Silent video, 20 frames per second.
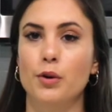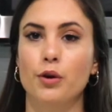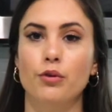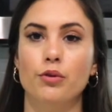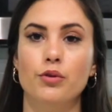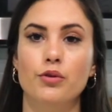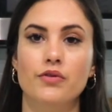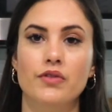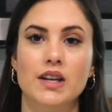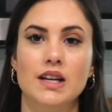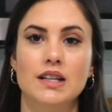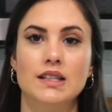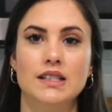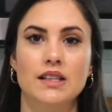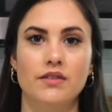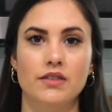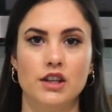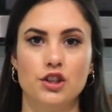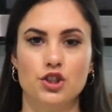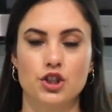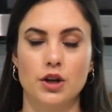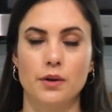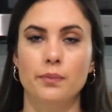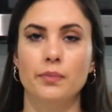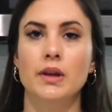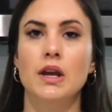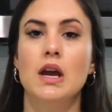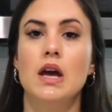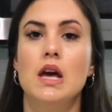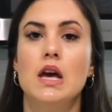Peruvian ceviche.
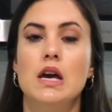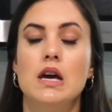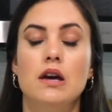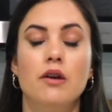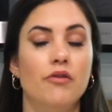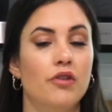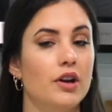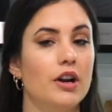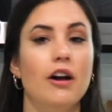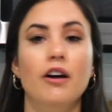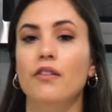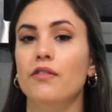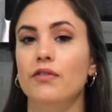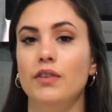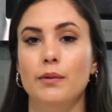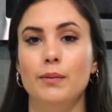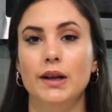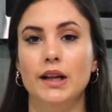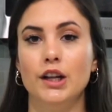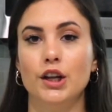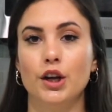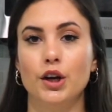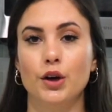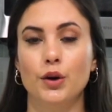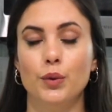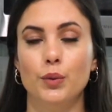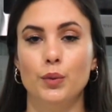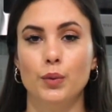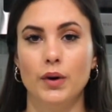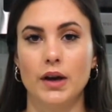If you're not
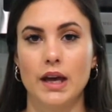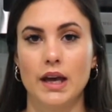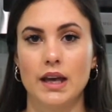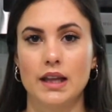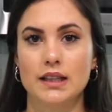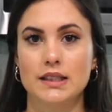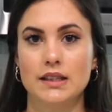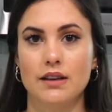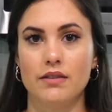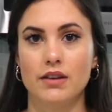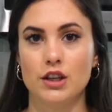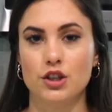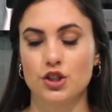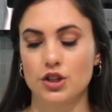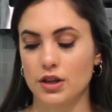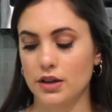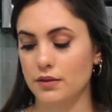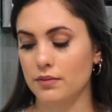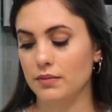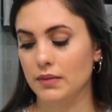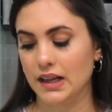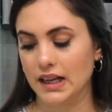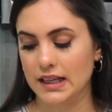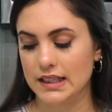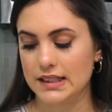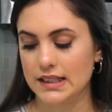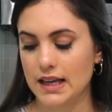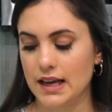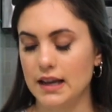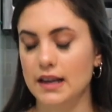familiar with ceviche, like
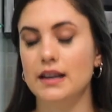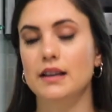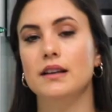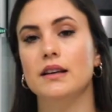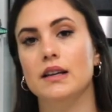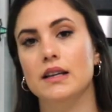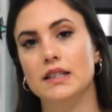I said,